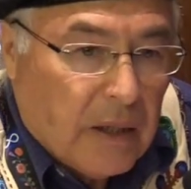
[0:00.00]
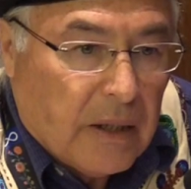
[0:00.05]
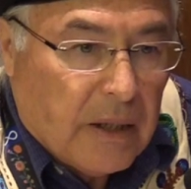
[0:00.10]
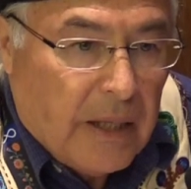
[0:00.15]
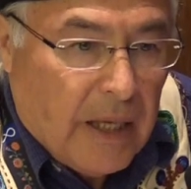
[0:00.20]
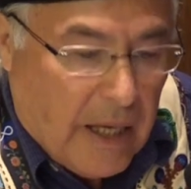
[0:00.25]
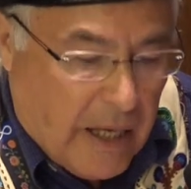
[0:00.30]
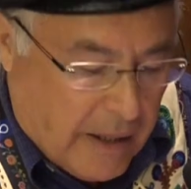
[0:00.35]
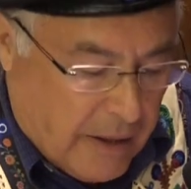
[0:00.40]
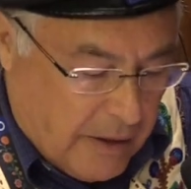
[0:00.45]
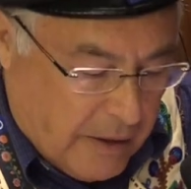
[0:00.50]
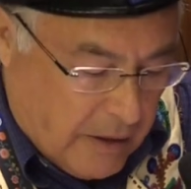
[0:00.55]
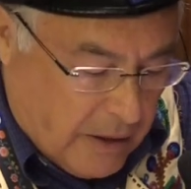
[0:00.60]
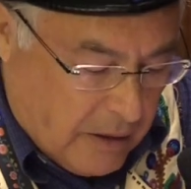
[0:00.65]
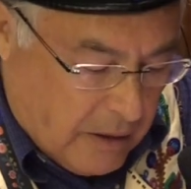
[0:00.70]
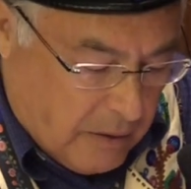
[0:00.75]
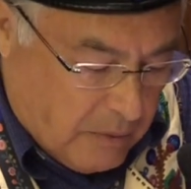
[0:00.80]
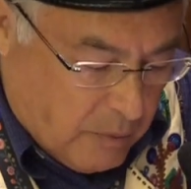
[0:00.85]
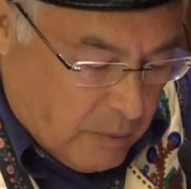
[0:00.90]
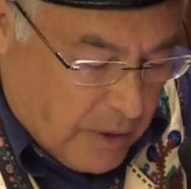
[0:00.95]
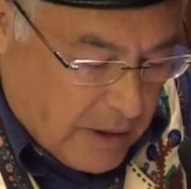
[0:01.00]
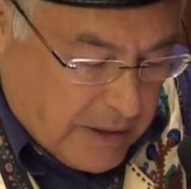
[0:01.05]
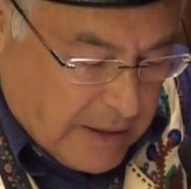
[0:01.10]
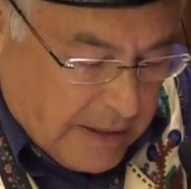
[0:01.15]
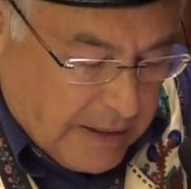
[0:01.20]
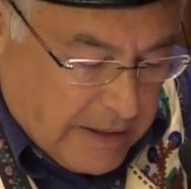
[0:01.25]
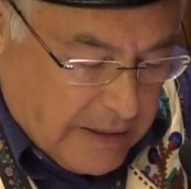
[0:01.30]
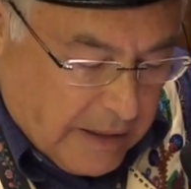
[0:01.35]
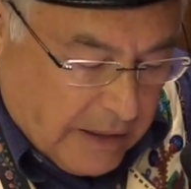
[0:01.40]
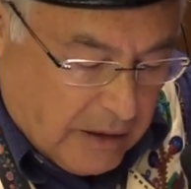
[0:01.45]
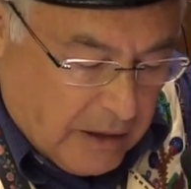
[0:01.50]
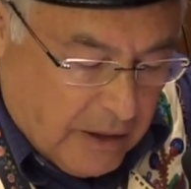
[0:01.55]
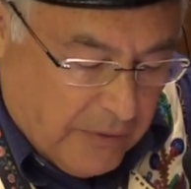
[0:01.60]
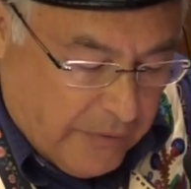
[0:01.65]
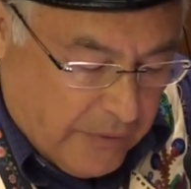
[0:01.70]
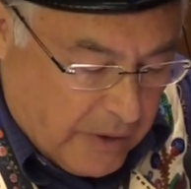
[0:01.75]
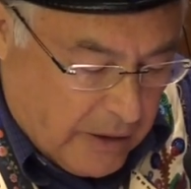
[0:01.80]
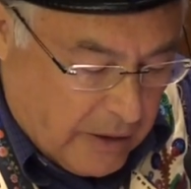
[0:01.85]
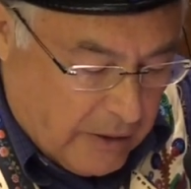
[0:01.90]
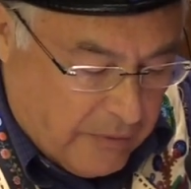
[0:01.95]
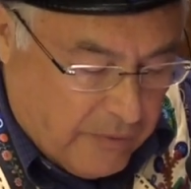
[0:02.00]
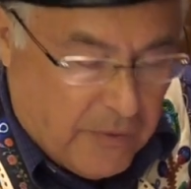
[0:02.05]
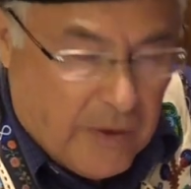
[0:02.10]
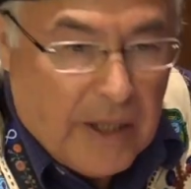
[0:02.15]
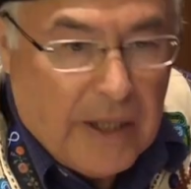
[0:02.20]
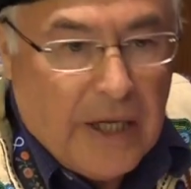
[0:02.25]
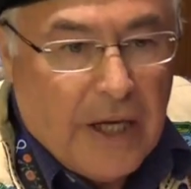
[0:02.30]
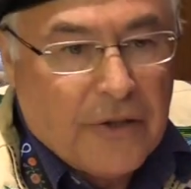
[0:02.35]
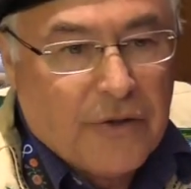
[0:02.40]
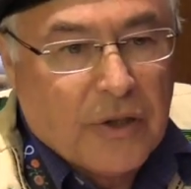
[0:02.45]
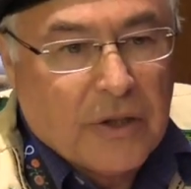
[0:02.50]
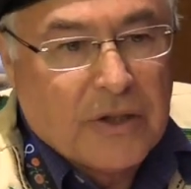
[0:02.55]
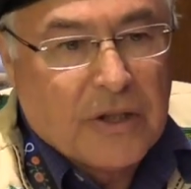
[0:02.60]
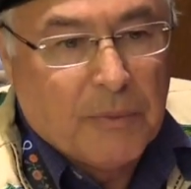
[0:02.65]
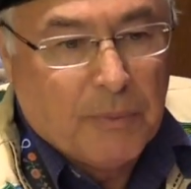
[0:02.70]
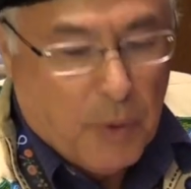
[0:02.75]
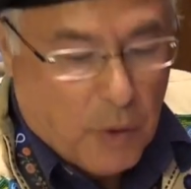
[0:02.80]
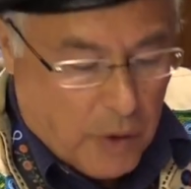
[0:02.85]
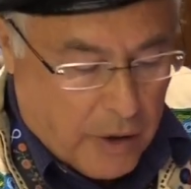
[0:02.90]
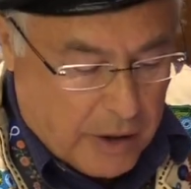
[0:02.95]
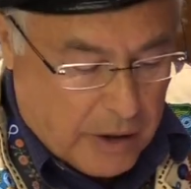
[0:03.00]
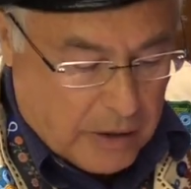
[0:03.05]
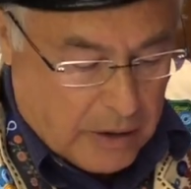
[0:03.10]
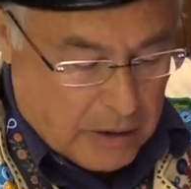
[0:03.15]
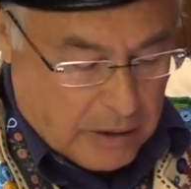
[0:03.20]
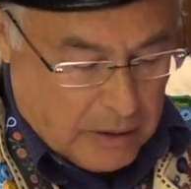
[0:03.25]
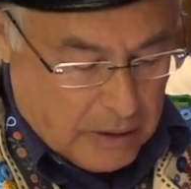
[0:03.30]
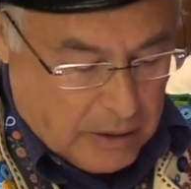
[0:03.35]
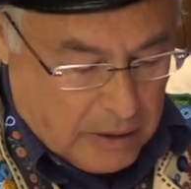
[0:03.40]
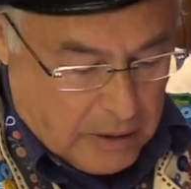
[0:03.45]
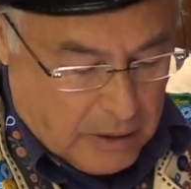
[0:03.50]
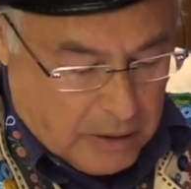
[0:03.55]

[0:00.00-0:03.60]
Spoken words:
Canada was a significant financial supporter